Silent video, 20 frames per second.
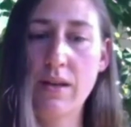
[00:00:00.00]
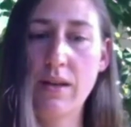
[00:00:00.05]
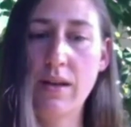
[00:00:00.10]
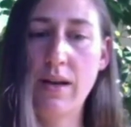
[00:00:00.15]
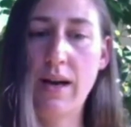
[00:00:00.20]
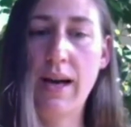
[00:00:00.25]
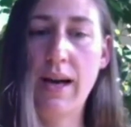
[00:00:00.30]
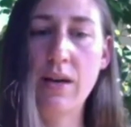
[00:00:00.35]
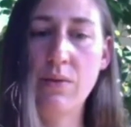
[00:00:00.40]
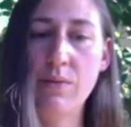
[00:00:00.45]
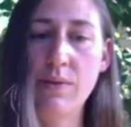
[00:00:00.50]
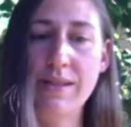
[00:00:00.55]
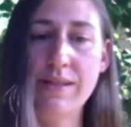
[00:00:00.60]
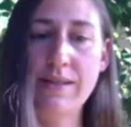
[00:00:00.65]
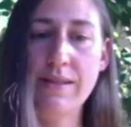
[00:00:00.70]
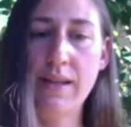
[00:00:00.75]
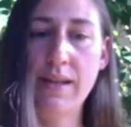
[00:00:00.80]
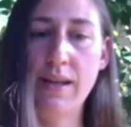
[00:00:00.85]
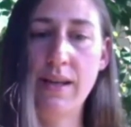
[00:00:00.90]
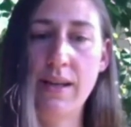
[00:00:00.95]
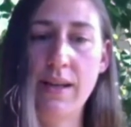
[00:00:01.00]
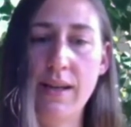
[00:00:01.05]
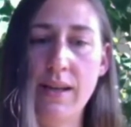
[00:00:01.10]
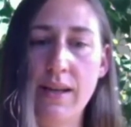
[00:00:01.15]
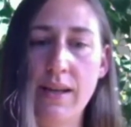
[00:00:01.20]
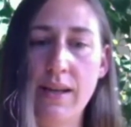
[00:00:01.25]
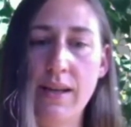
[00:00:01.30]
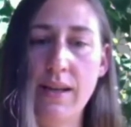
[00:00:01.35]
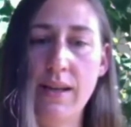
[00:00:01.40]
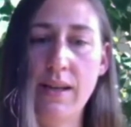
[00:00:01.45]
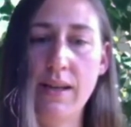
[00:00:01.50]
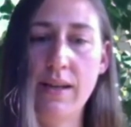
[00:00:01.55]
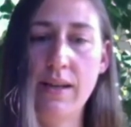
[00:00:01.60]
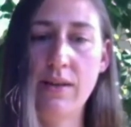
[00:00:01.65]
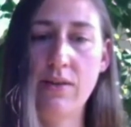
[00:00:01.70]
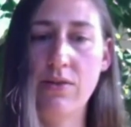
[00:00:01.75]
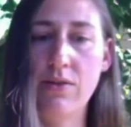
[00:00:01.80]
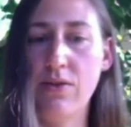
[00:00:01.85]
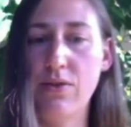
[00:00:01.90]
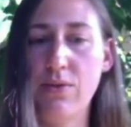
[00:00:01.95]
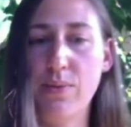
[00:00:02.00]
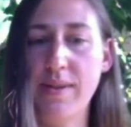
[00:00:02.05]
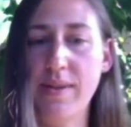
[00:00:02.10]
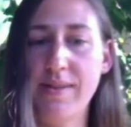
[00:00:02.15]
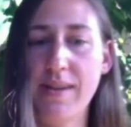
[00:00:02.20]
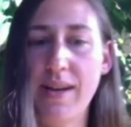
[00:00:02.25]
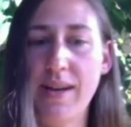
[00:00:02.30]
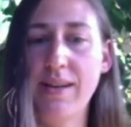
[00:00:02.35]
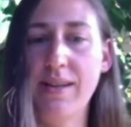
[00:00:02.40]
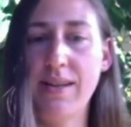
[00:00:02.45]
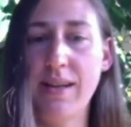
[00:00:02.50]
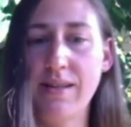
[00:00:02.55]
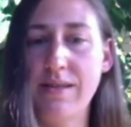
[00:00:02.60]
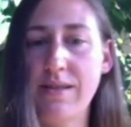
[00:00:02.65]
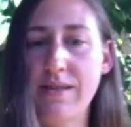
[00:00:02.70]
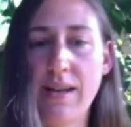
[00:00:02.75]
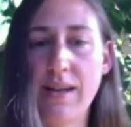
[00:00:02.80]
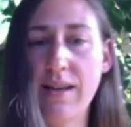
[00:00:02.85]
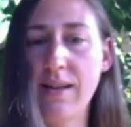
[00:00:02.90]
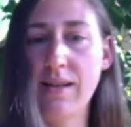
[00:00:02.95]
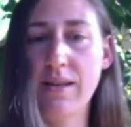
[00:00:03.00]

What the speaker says: I always say, that's like